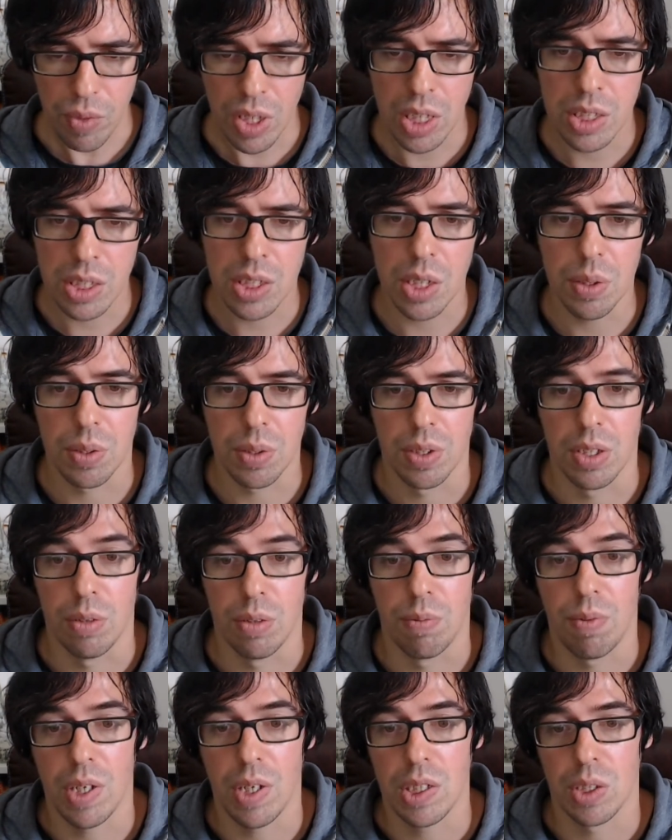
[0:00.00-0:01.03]
So the
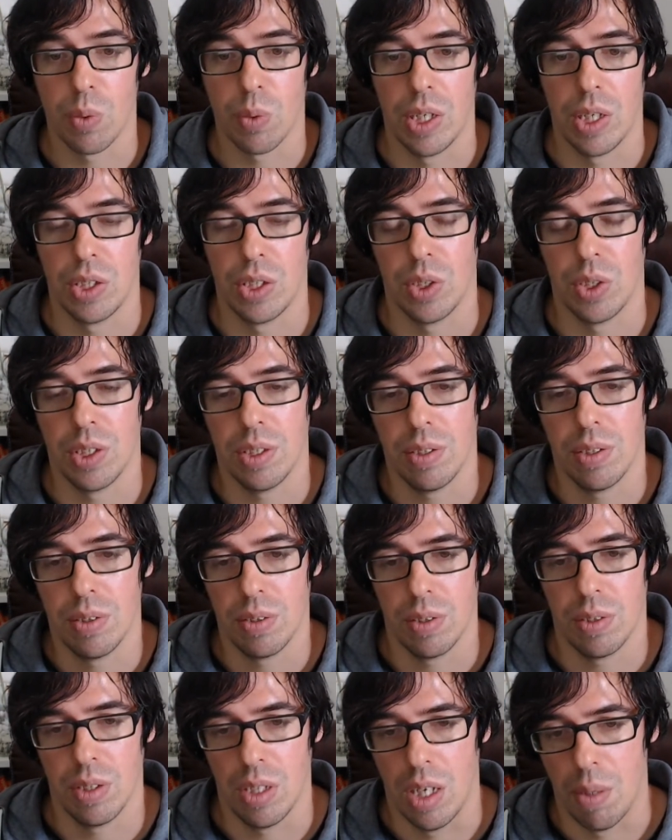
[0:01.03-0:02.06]
first question
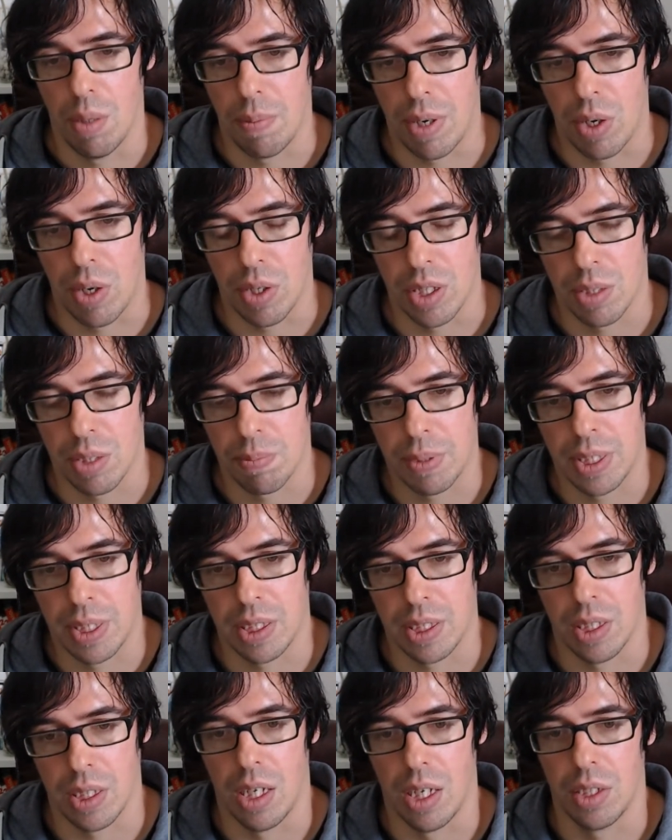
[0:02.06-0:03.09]
about this
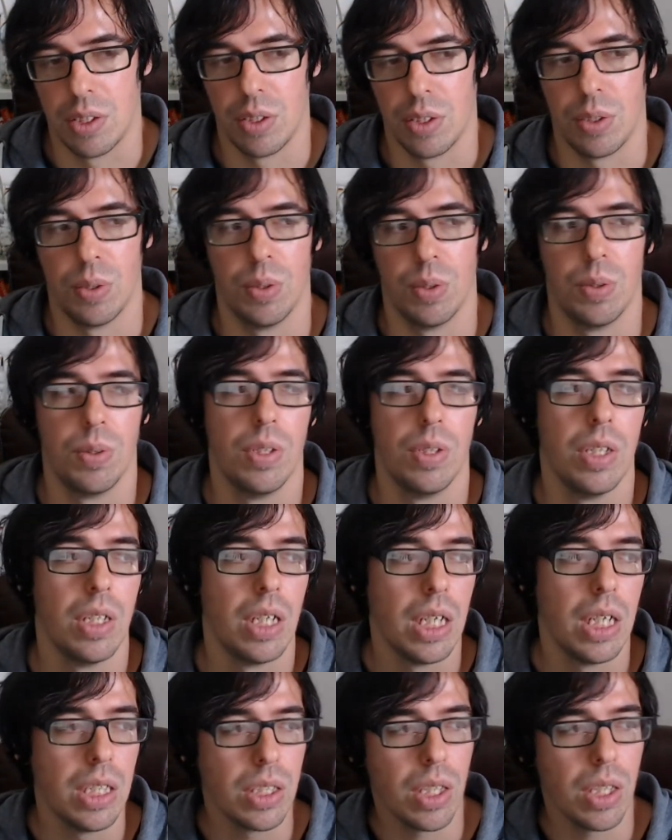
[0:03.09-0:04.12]
particular article
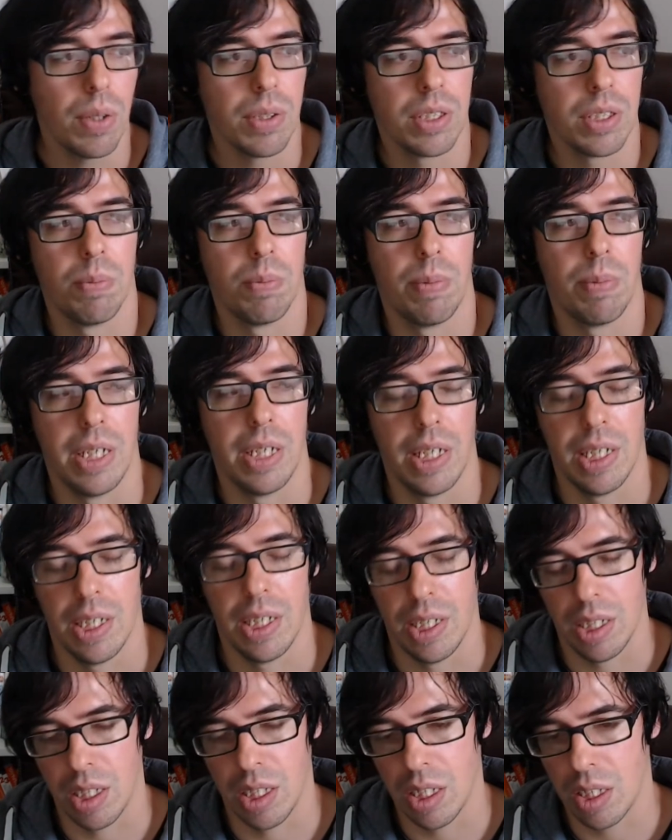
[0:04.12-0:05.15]
is going to
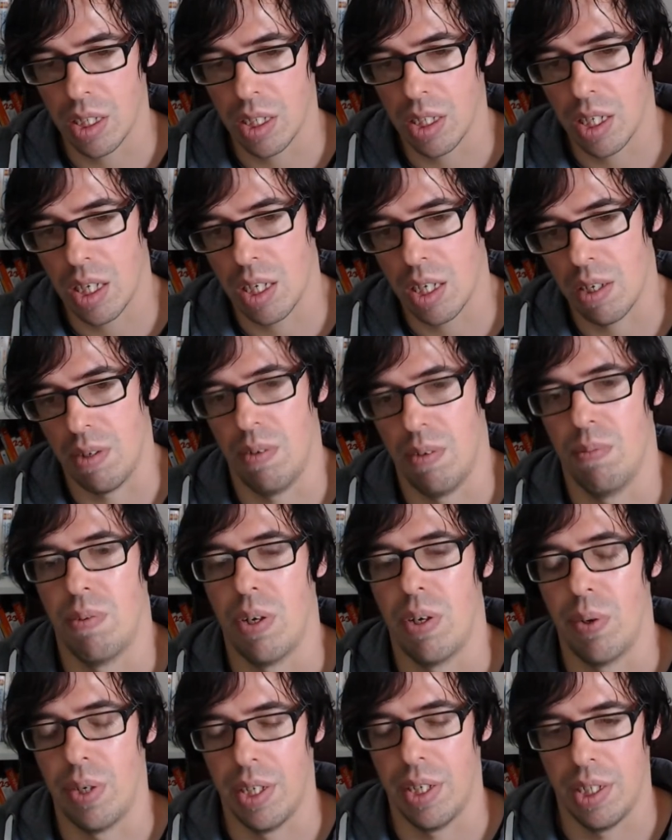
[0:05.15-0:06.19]
be a
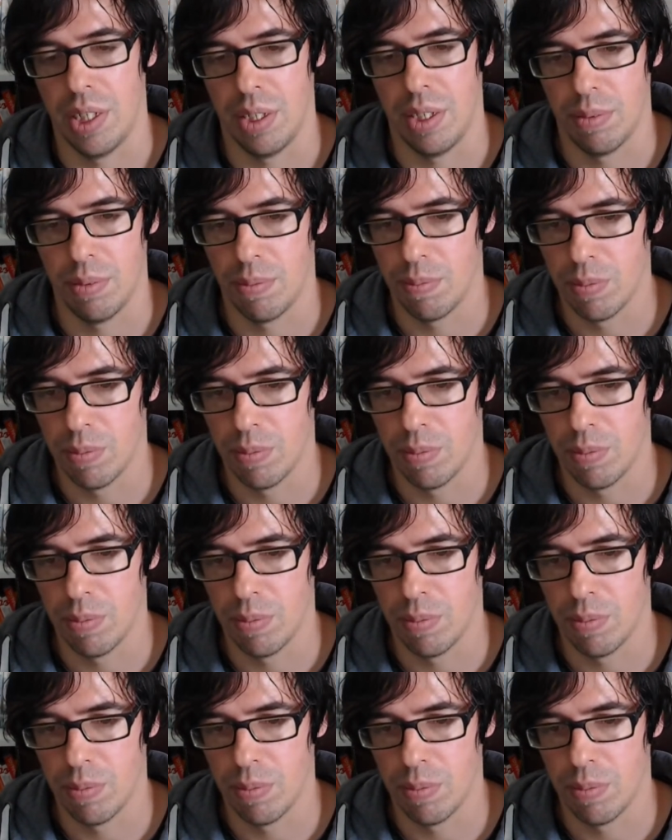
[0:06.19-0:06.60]
very